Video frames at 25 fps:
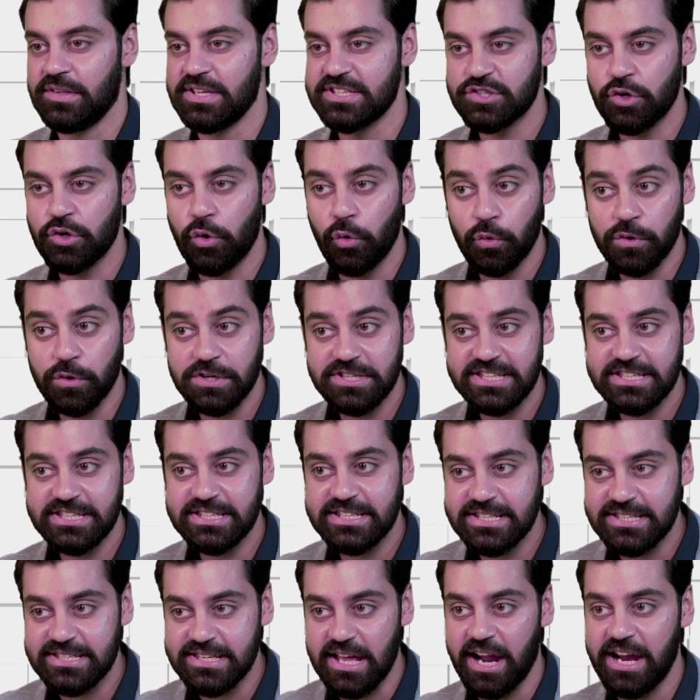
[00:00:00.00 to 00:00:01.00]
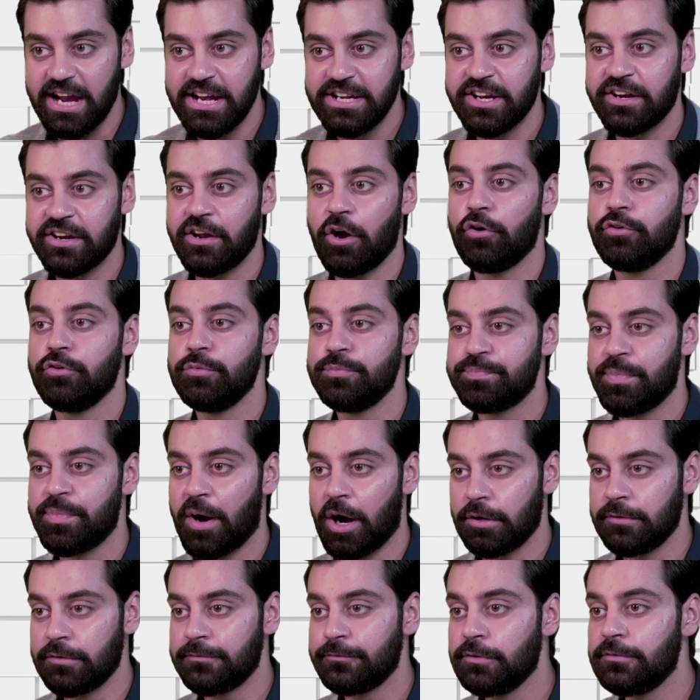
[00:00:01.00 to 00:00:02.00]
This course is designed around a
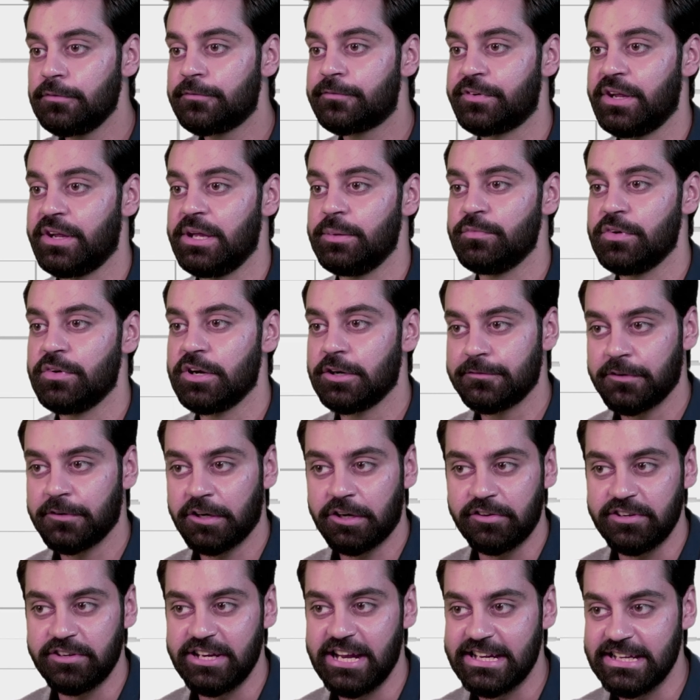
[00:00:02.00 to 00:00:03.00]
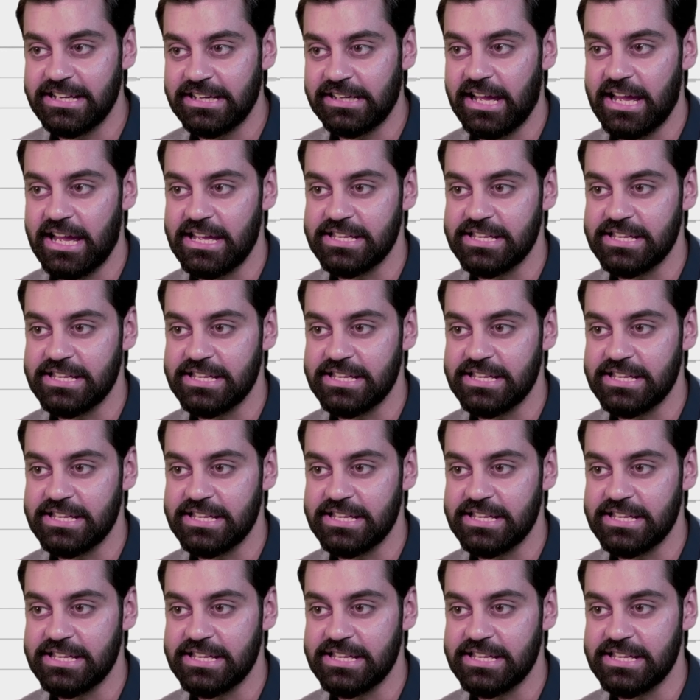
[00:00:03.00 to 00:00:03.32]
powerful framework for creating